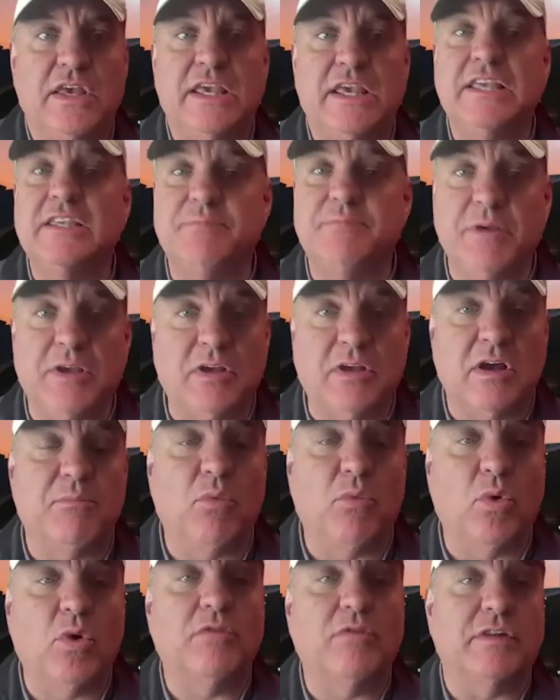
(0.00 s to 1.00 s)
He's become
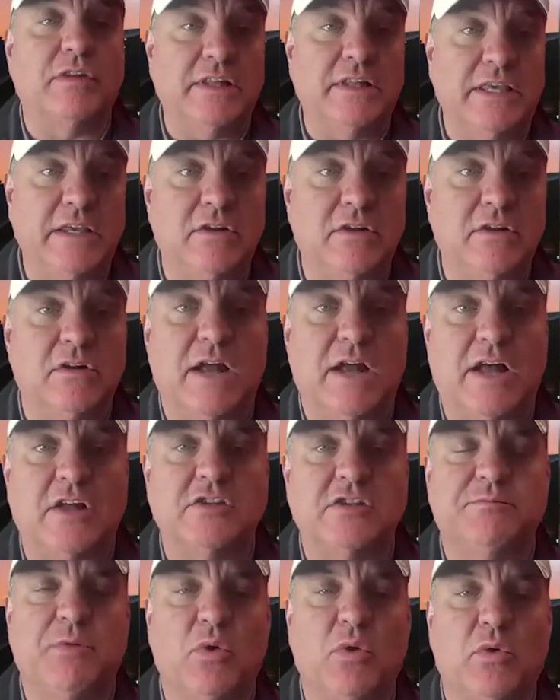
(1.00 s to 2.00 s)
more of a leader,
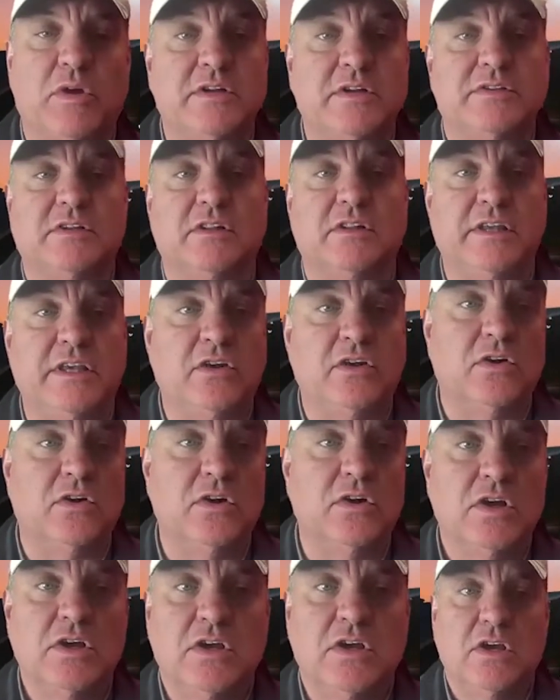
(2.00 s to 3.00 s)
outspoken as a
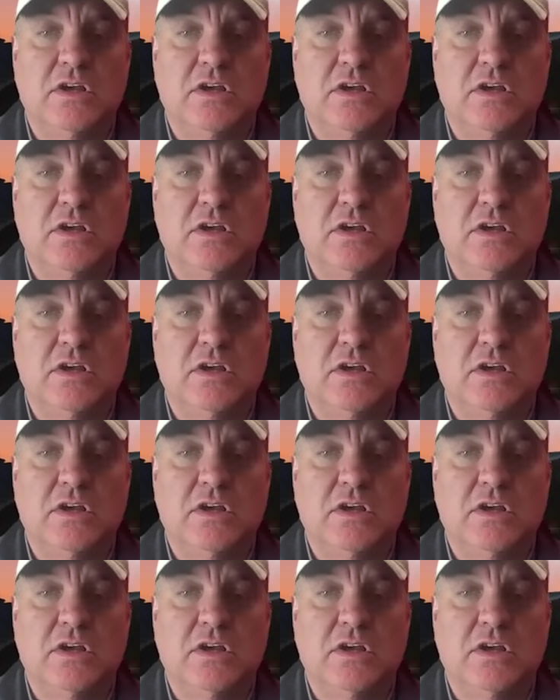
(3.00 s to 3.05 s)
leader.